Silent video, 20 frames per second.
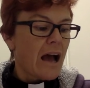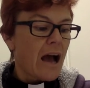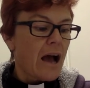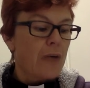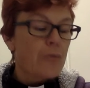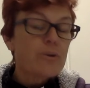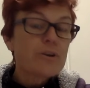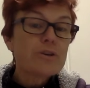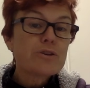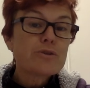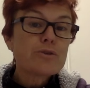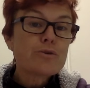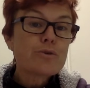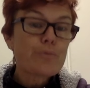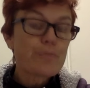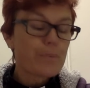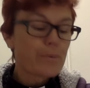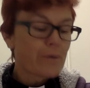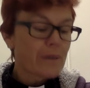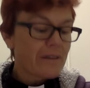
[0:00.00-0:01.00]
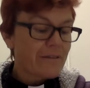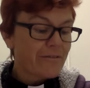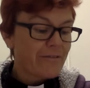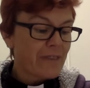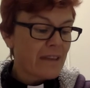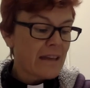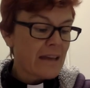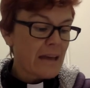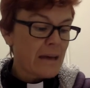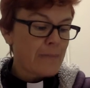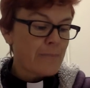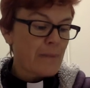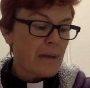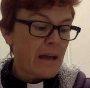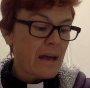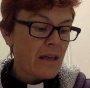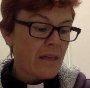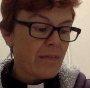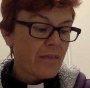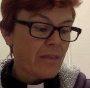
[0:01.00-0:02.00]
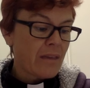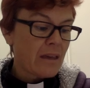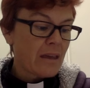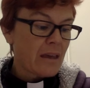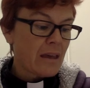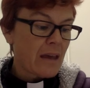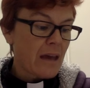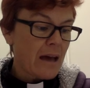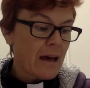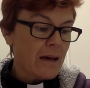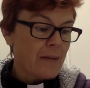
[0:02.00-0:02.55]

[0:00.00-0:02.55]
I want to talk briefly about the